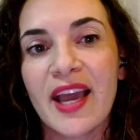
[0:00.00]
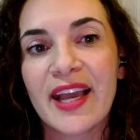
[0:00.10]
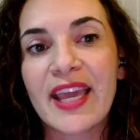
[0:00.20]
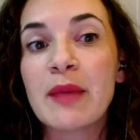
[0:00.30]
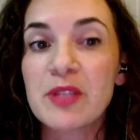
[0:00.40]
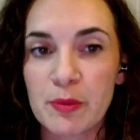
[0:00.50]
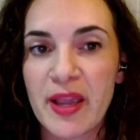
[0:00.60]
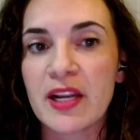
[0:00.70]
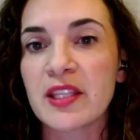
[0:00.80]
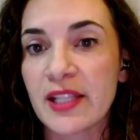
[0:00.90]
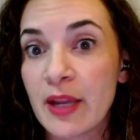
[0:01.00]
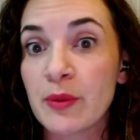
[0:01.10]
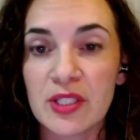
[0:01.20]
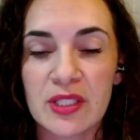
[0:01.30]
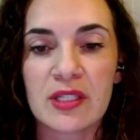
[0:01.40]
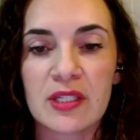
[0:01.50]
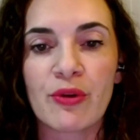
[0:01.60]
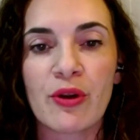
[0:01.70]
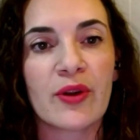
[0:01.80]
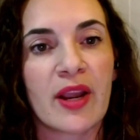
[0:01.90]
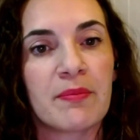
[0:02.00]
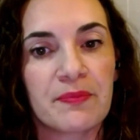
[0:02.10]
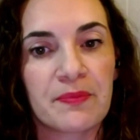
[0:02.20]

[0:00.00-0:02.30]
came to Spain on the language assistant program?